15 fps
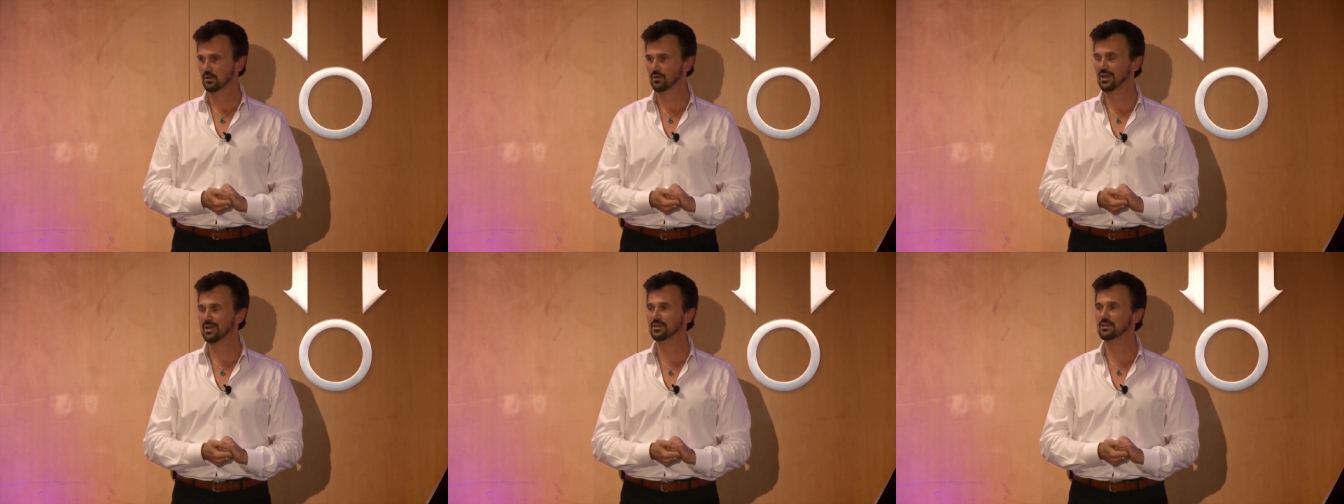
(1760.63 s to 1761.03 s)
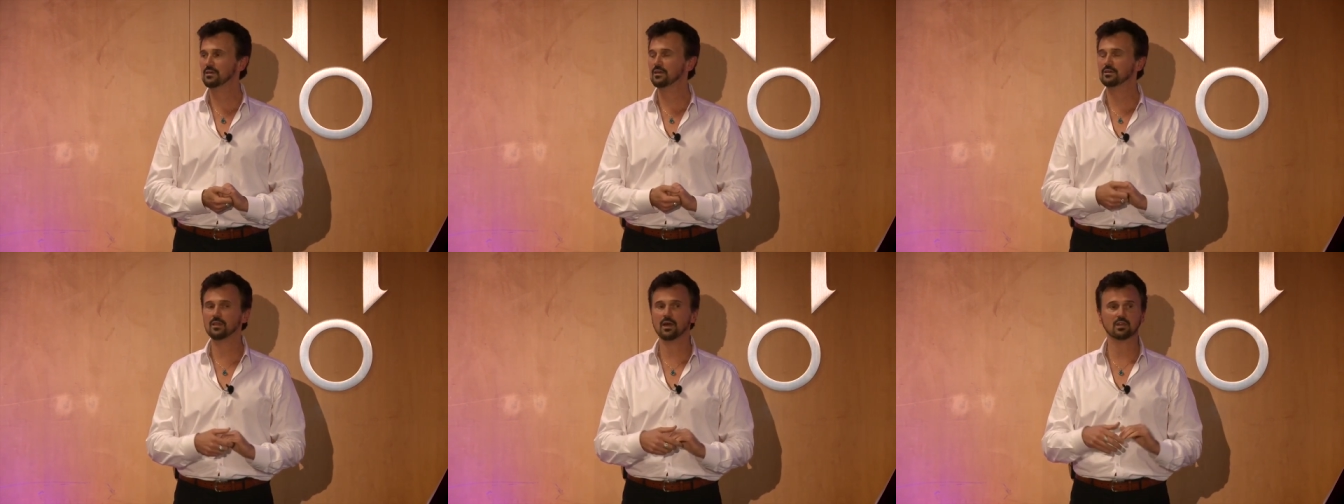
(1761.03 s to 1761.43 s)
Okay,
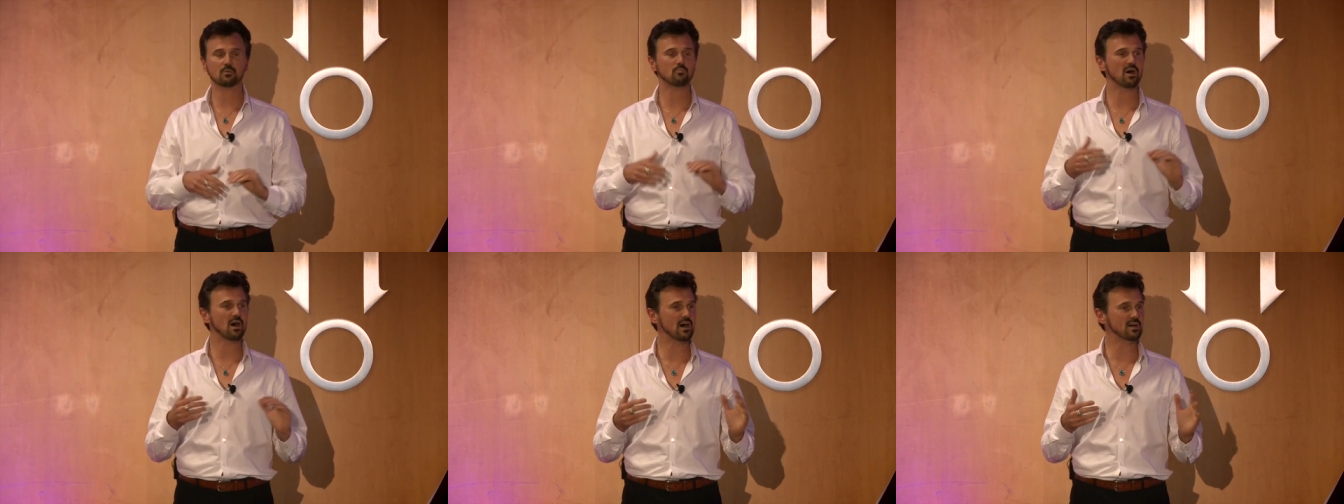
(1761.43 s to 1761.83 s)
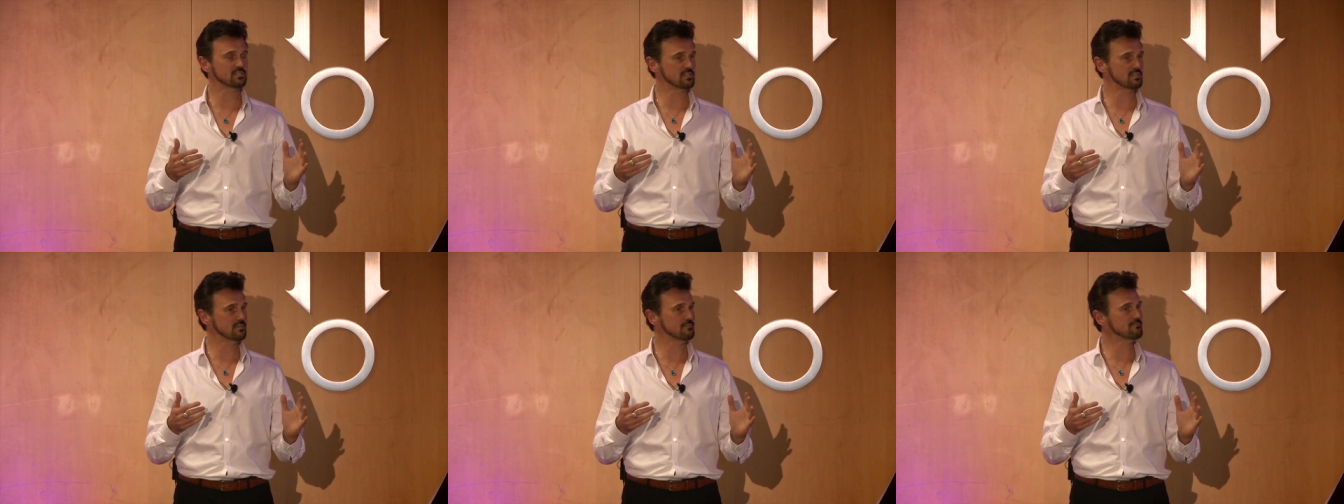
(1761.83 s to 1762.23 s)
like
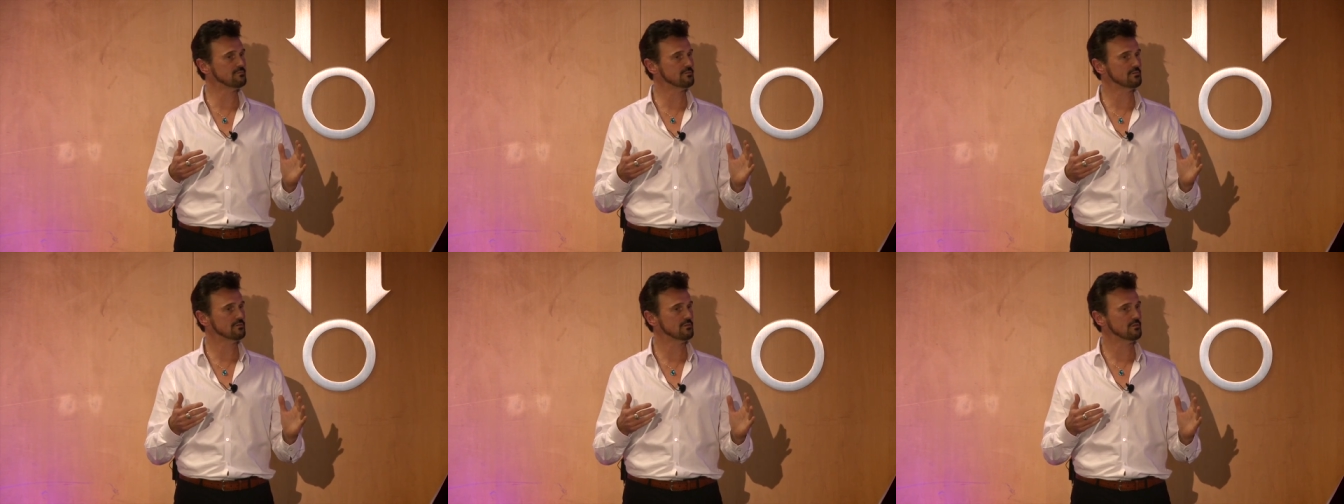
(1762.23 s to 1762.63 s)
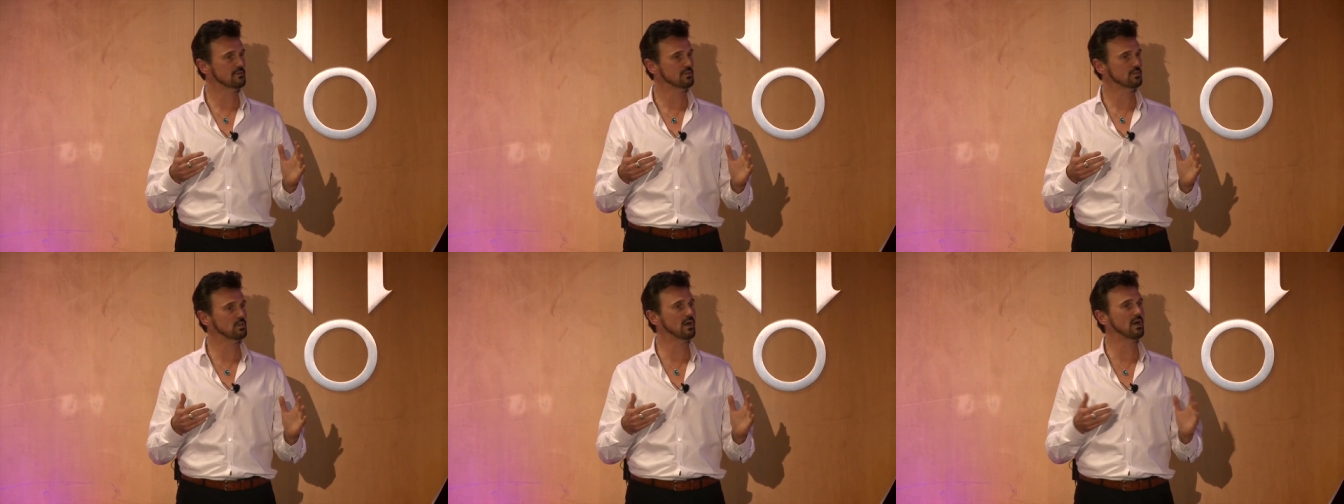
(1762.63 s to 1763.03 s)
positive.
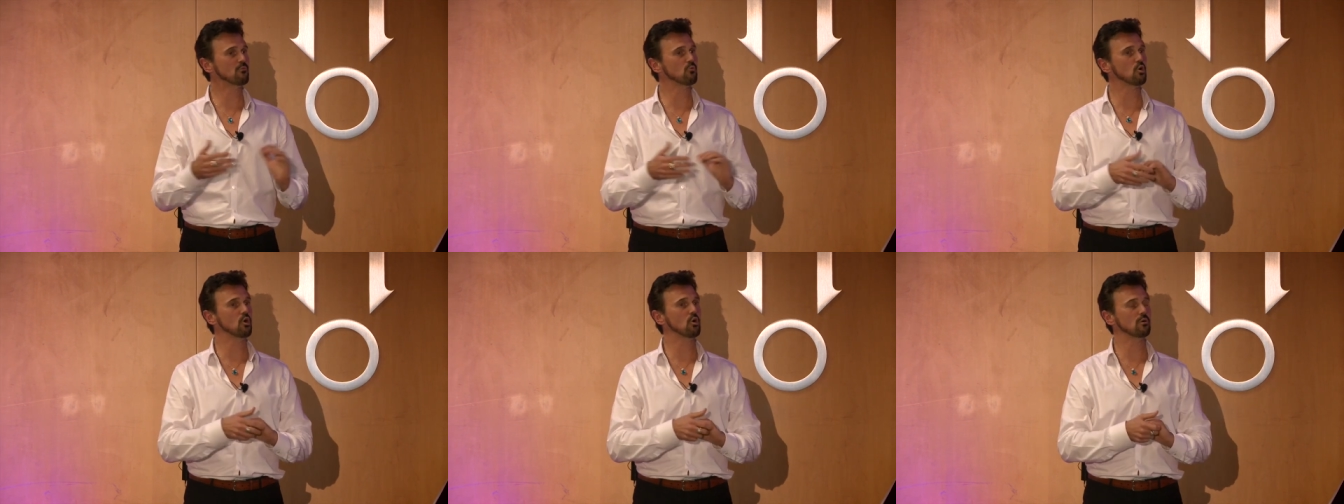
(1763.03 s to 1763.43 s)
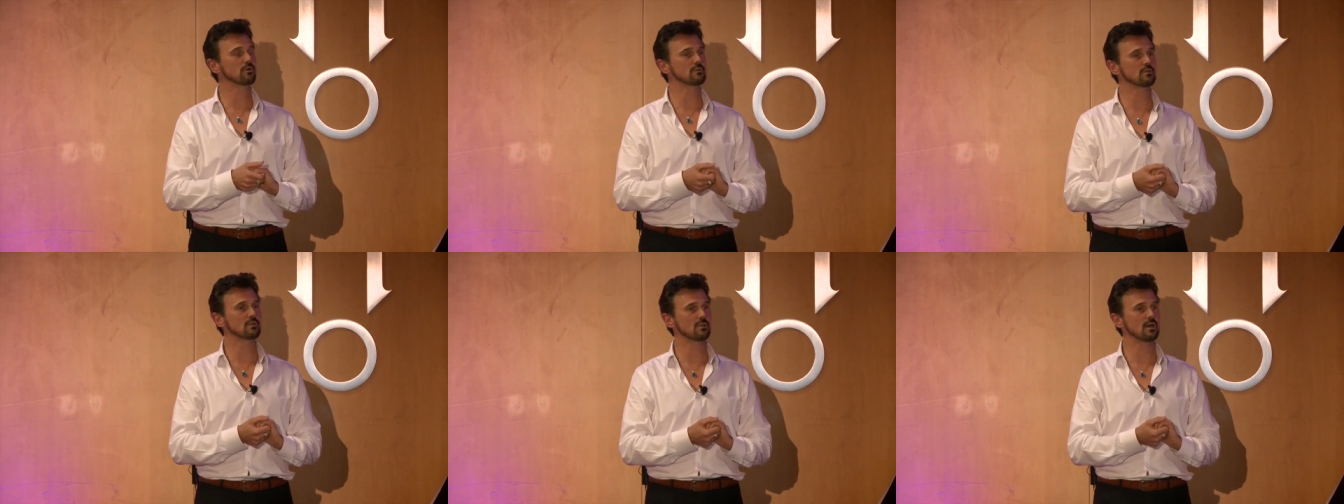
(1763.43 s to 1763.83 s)
You know how we're all,
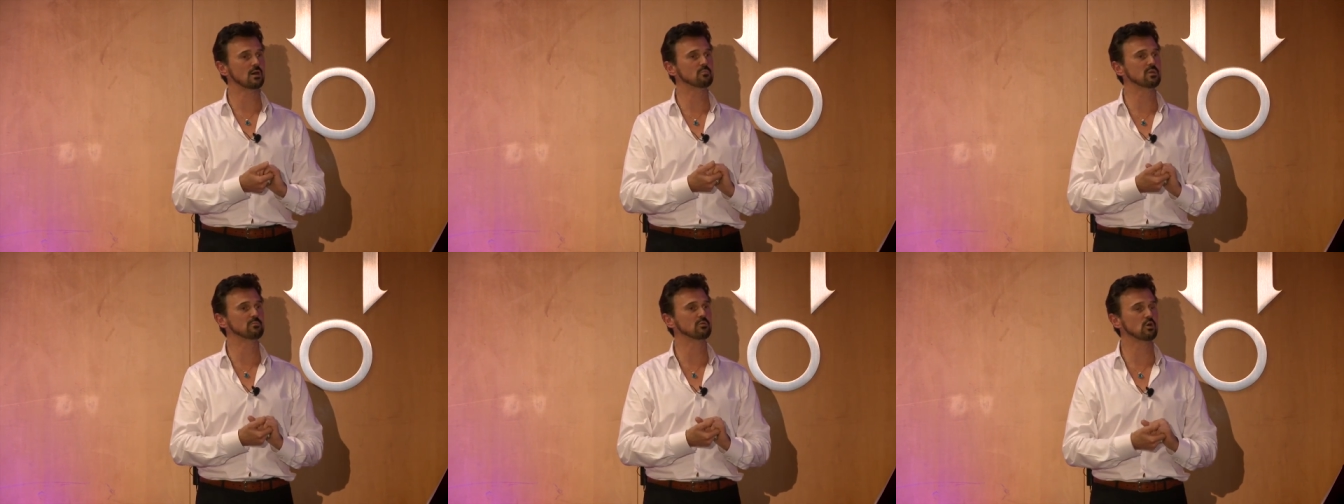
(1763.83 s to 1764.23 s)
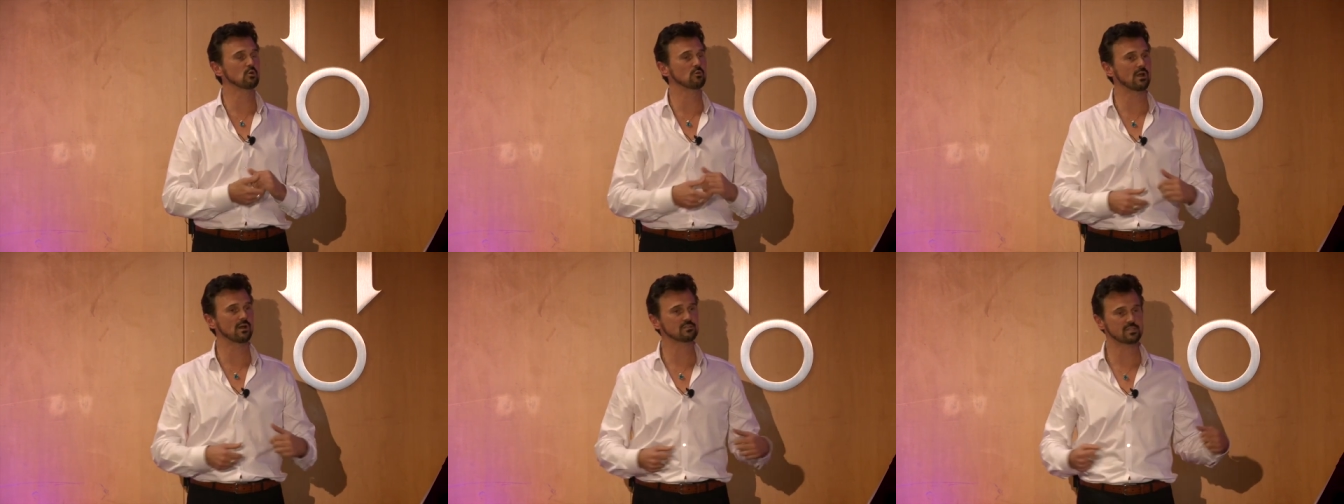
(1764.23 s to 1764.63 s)
a lot of people go
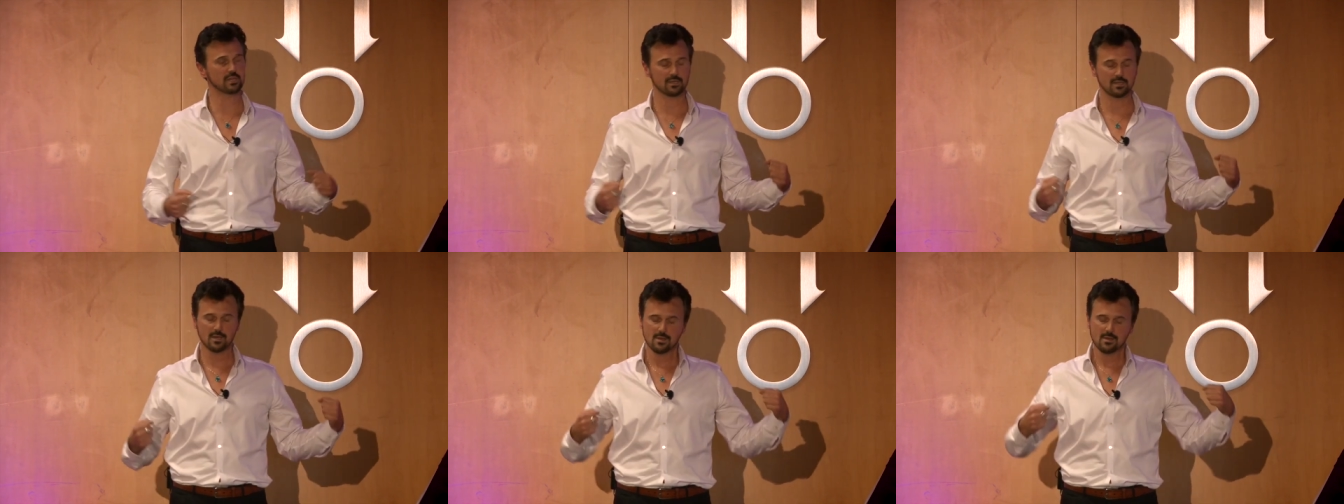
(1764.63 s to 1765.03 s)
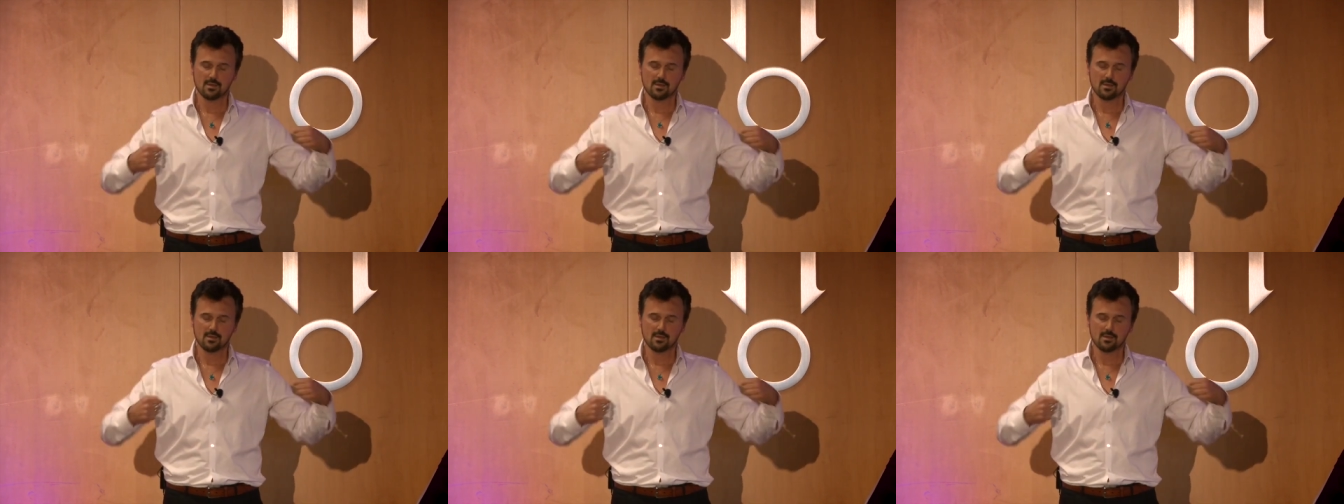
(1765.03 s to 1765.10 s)
around saying,